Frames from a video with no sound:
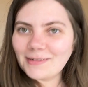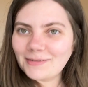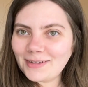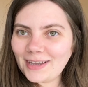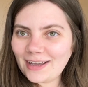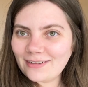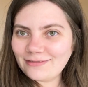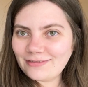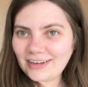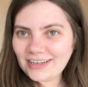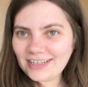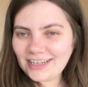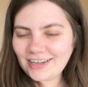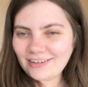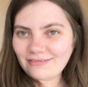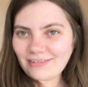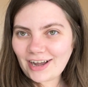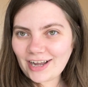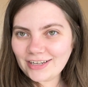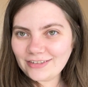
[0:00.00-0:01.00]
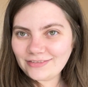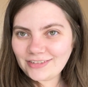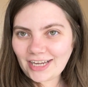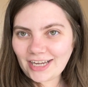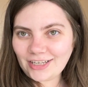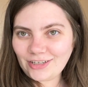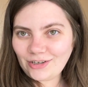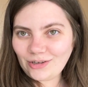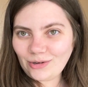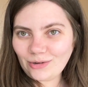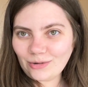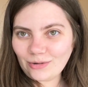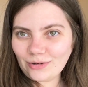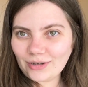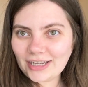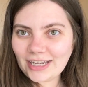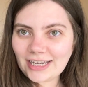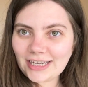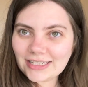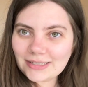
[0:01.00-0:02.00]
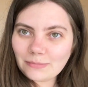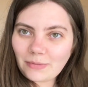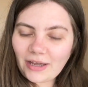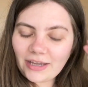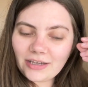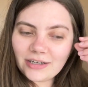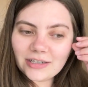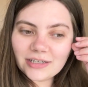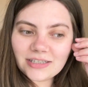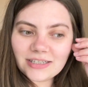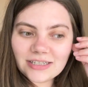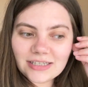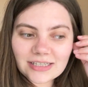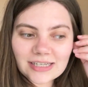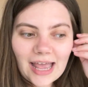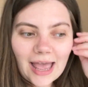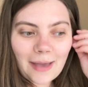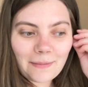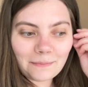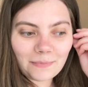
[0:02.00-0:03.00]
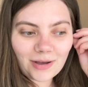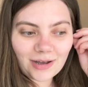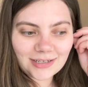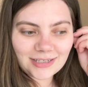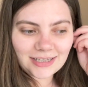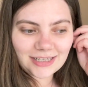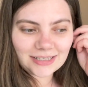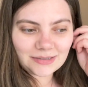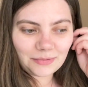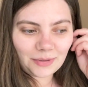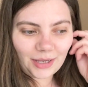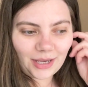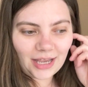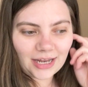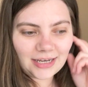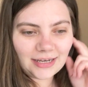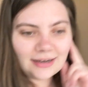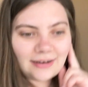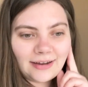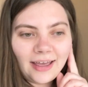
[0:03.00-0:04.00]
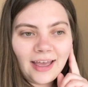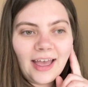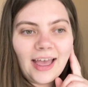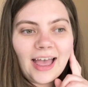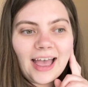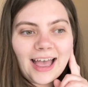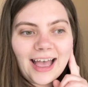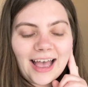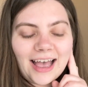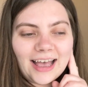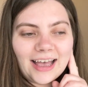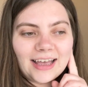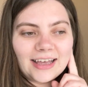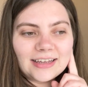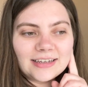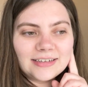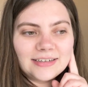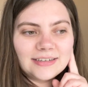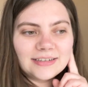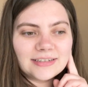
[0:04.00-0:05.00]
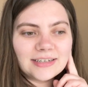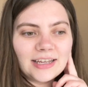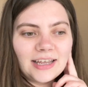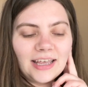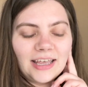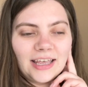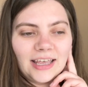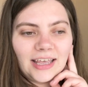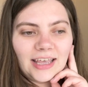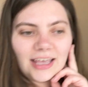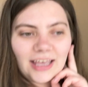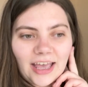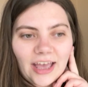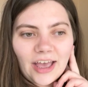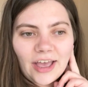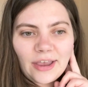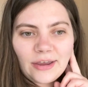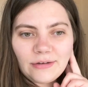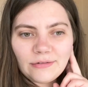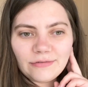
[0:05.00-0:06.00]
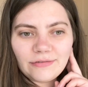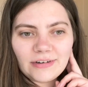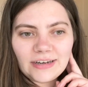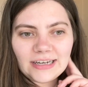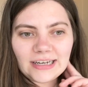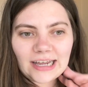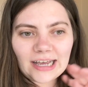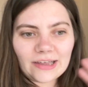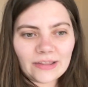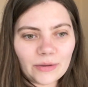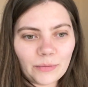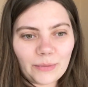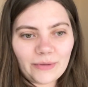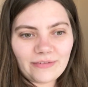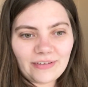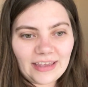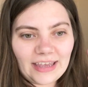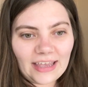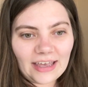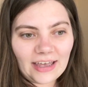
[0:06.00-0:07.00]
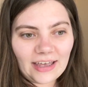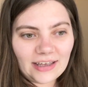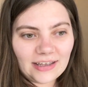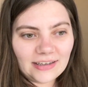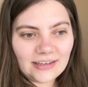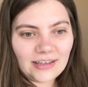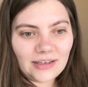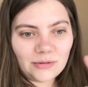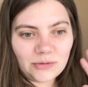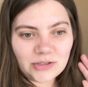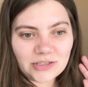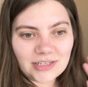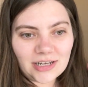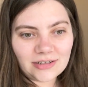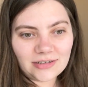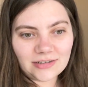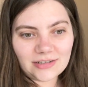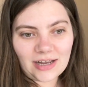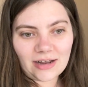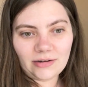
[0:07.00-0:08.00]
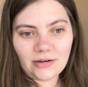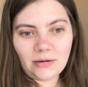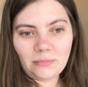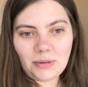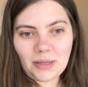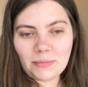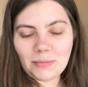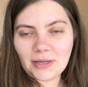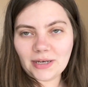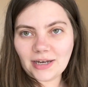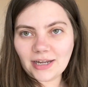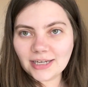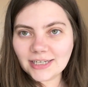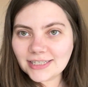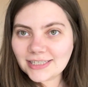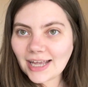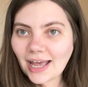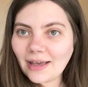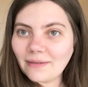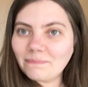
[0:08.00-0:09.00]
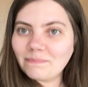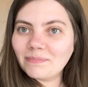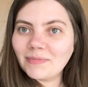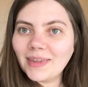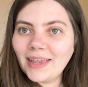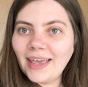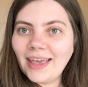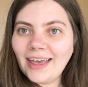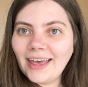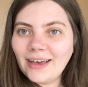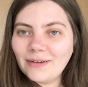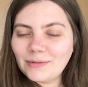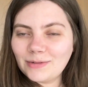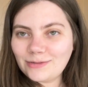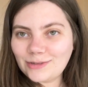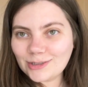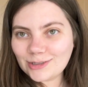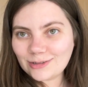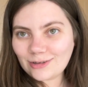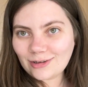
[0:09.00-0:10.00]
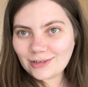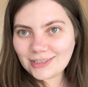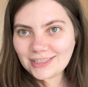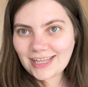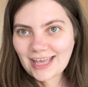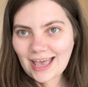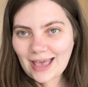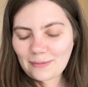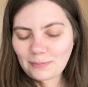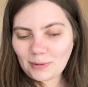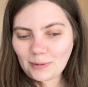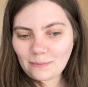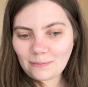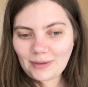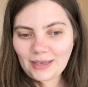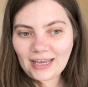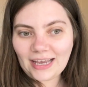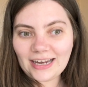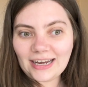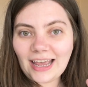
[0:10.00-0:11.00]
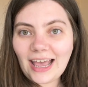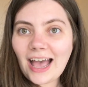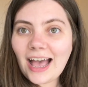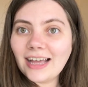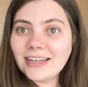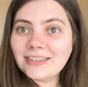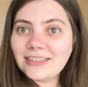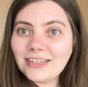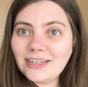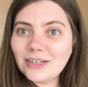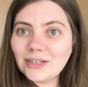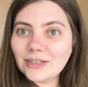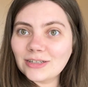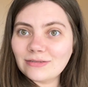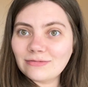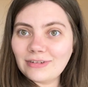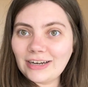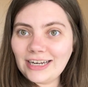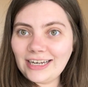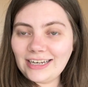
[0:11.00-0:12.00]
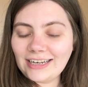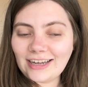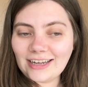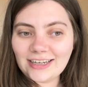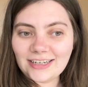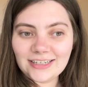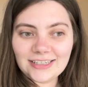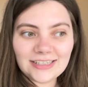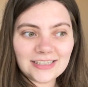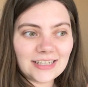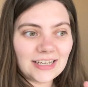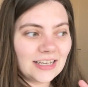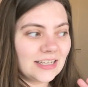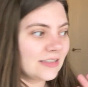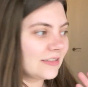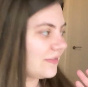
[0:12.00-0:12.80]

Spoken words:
We have finally arrived in York. It is my cousin's hen party this weekend, and hopefully now that we're here it will settle down and be a bit nicer. We've just got to the Airbnb and it actually looks really nice.